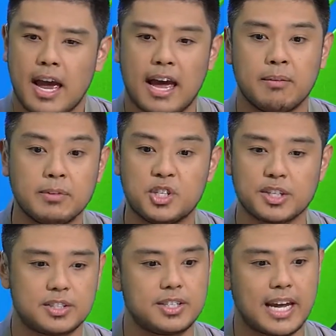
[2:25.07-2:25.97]
And
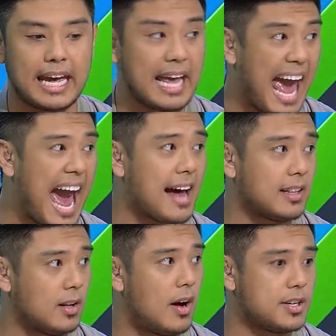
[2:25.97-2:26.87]
just today, at
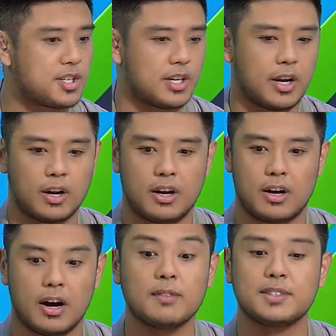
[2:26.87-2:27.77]
launch
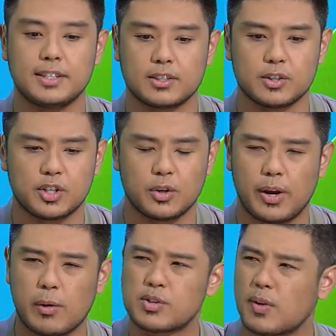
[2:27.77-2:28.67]
of Season 2,
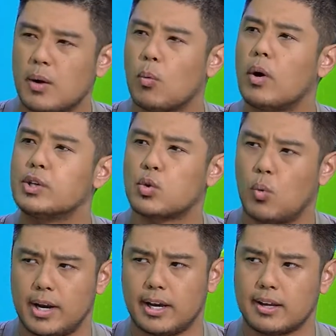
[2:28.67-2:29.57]
it was around
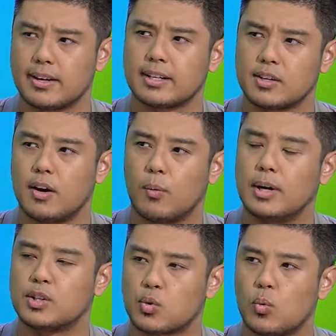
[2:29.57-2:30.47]
120. I think I saw
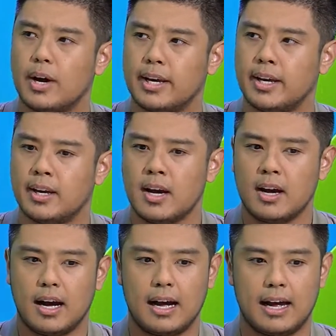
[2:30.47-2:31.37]
120
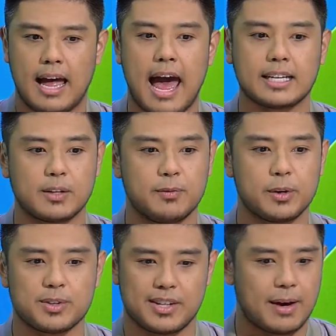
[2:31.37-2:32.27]
active
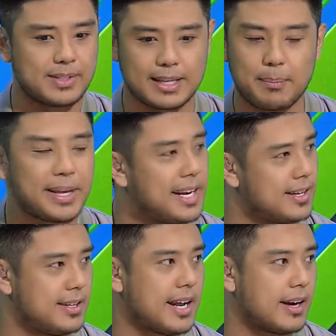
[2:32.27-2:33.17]
viewers, and that was at the beginning
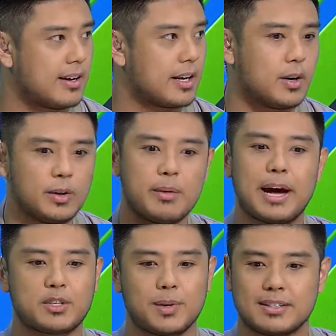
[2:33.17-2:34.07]
of the day. I can only
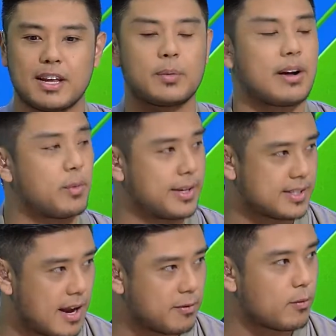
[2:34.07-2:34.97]
imagine what it's like when everyone gets
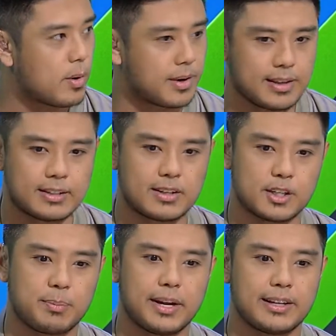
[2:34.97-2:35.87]
off of work and then
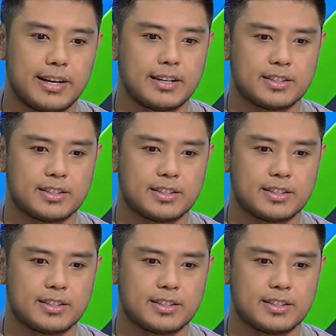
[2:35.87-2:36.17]
starts playing later.